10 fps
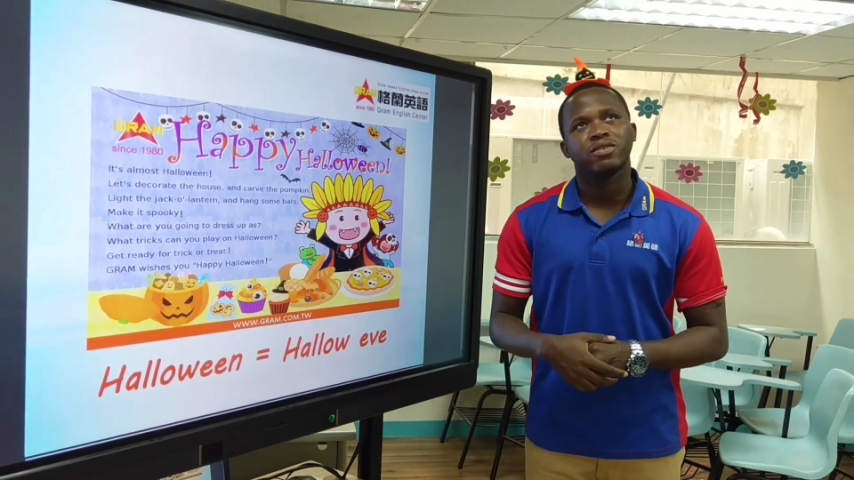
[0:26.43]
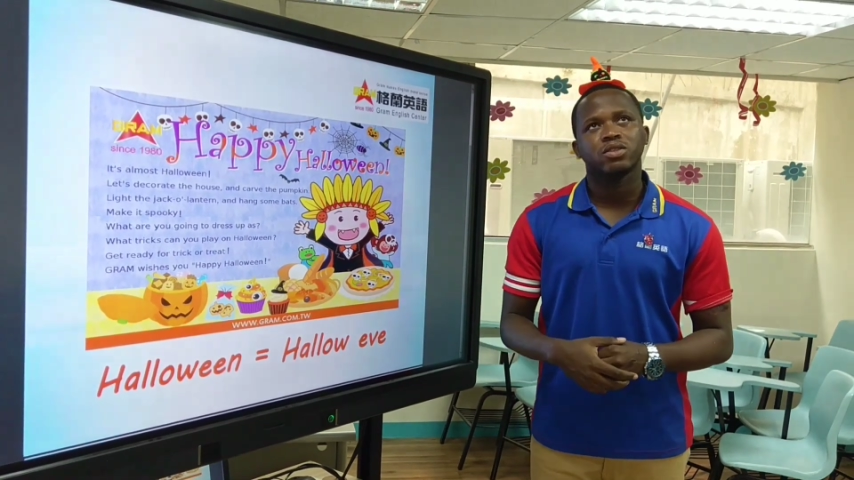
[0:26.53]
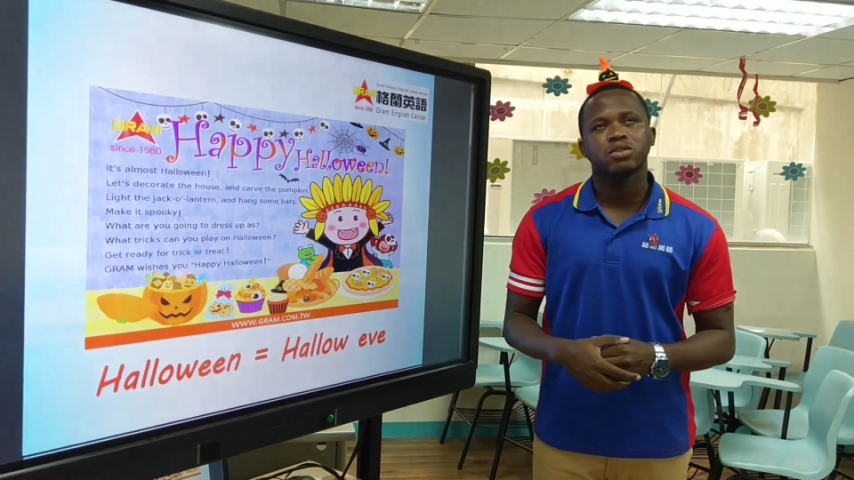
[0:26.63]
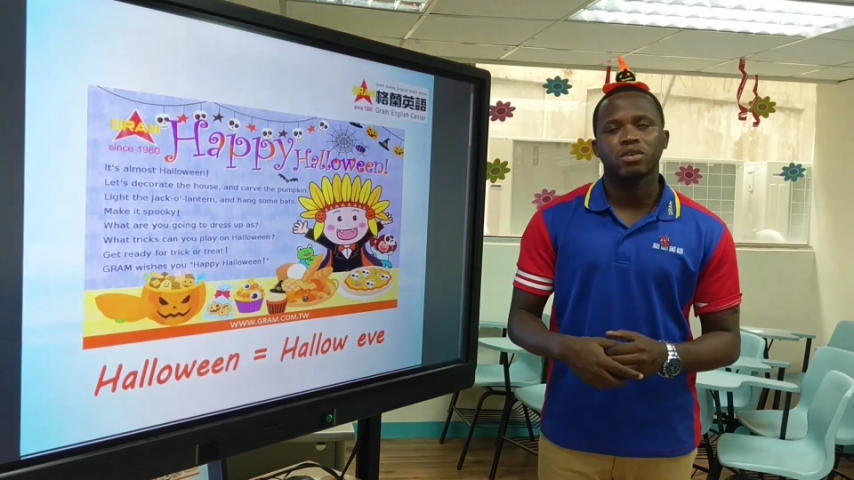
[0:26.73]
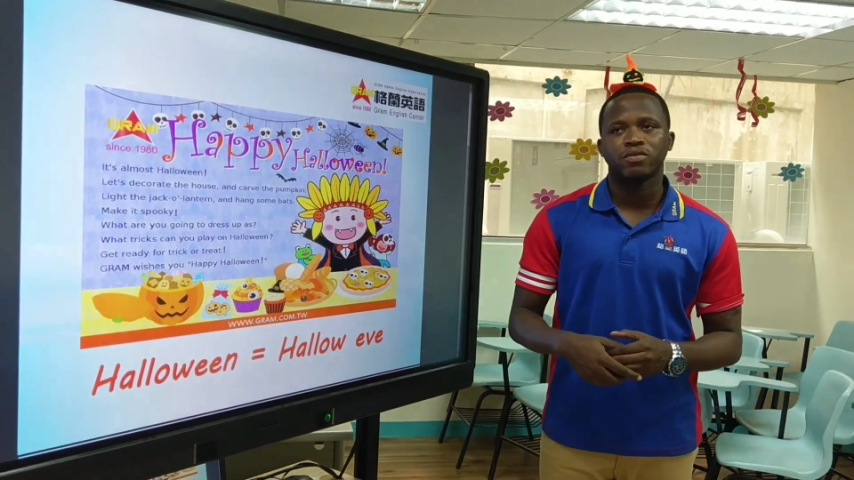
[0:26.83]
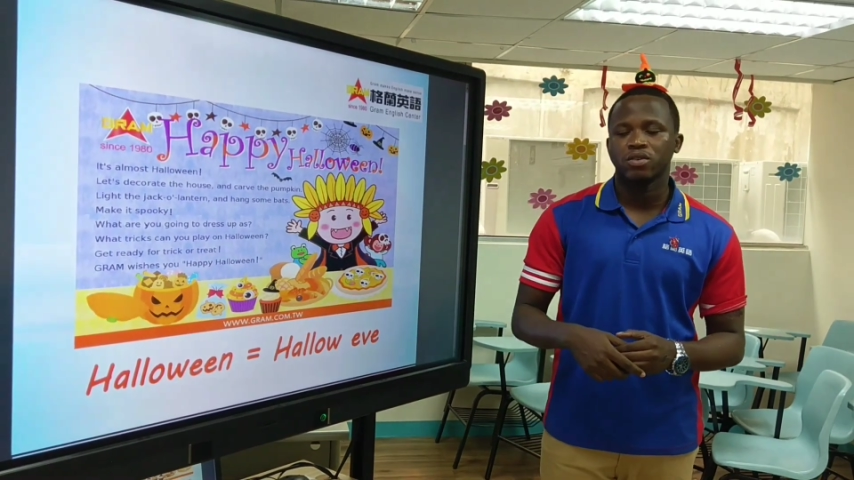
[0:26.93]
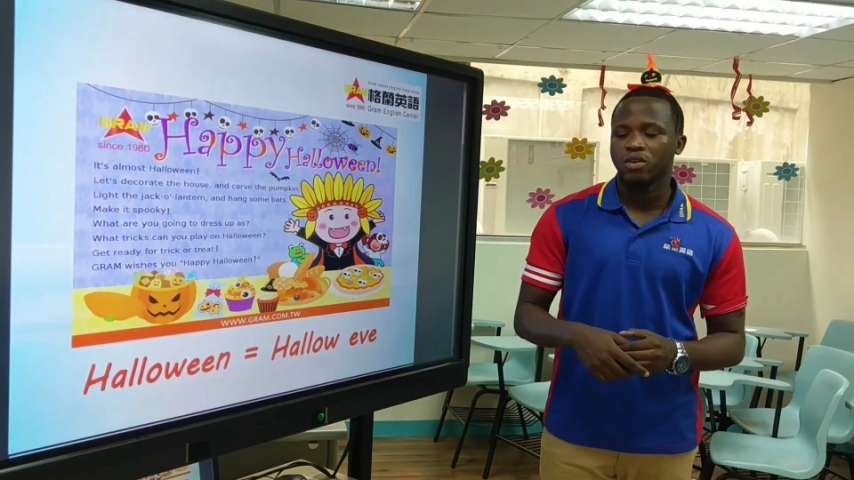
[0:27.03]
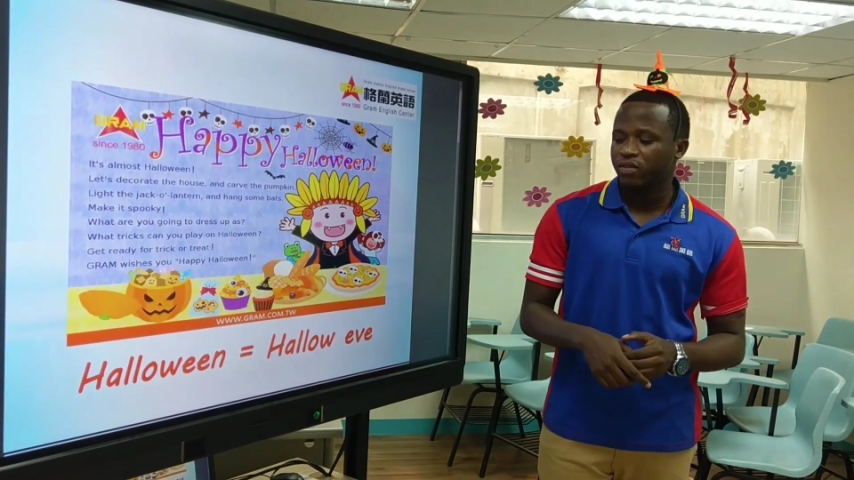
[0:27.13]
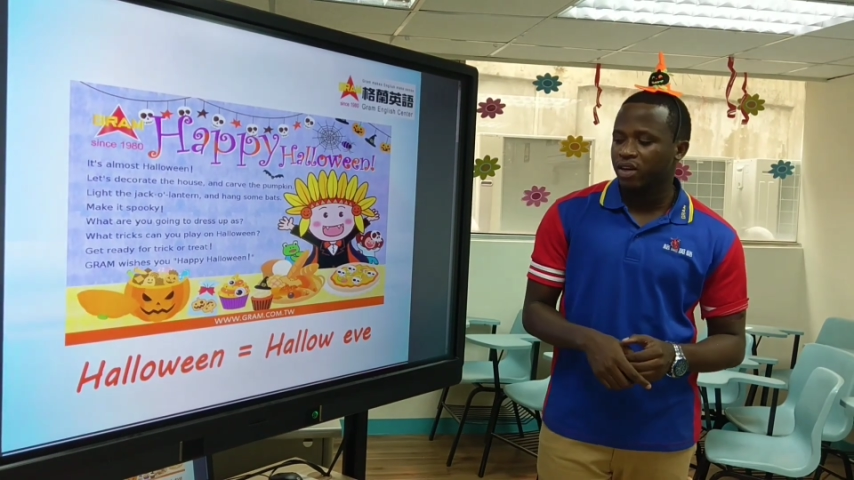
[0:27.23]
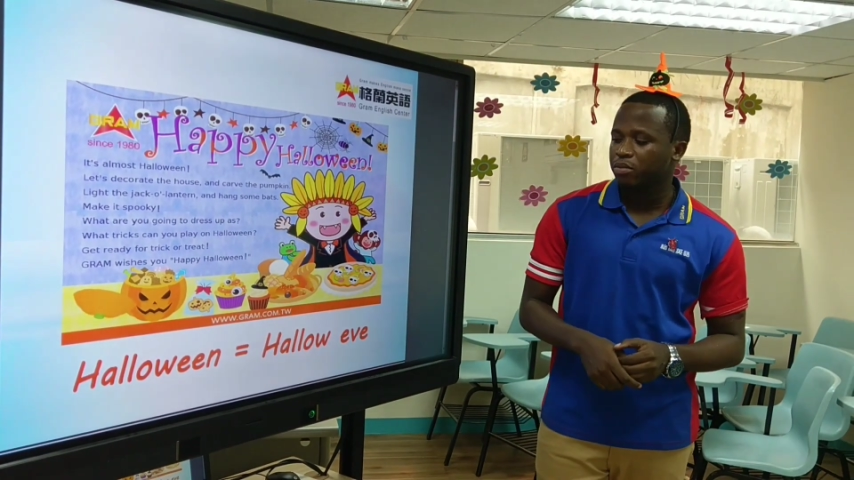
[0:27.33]
1st of
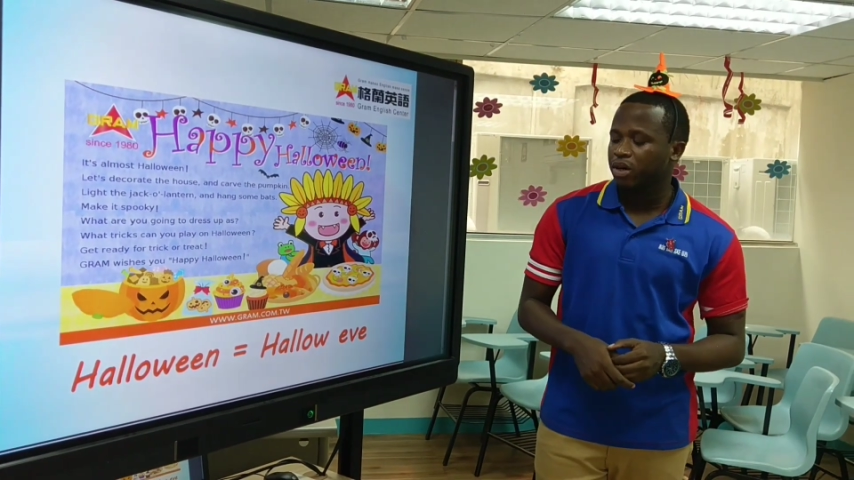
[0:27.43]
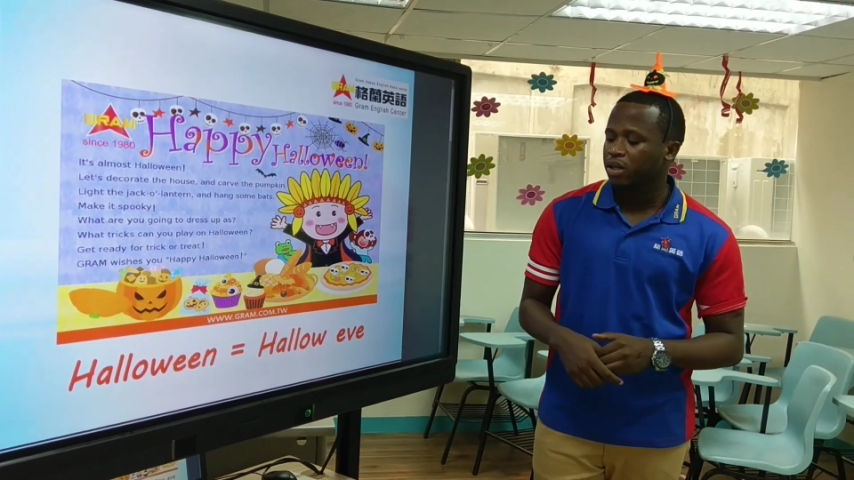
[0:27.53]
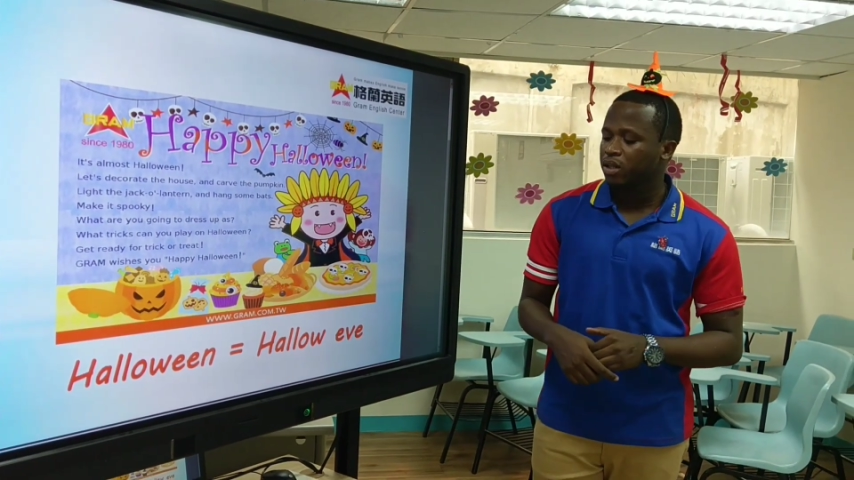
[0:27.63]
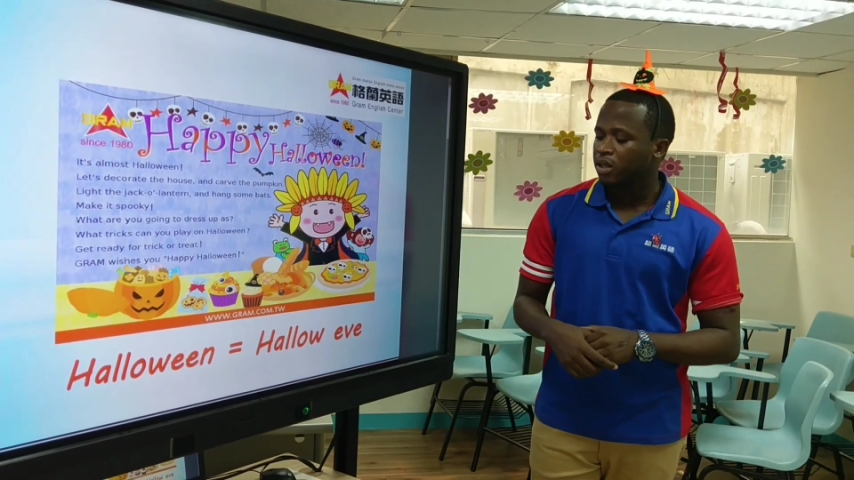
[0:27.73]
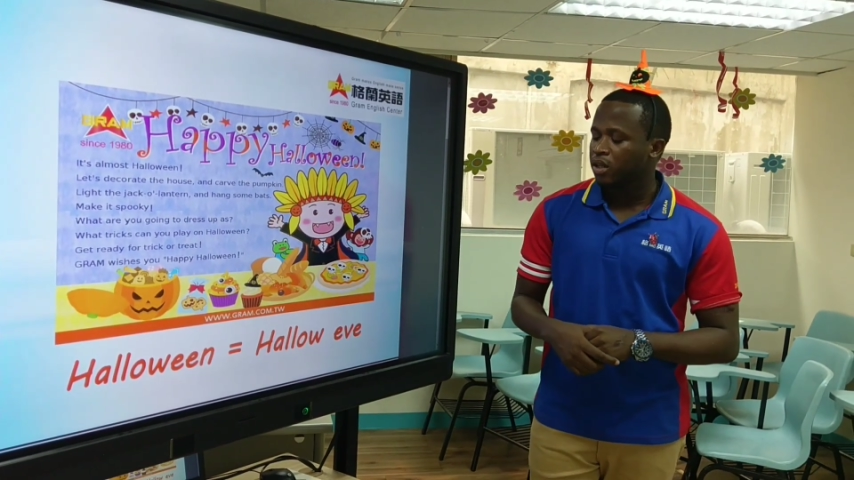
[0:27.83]
November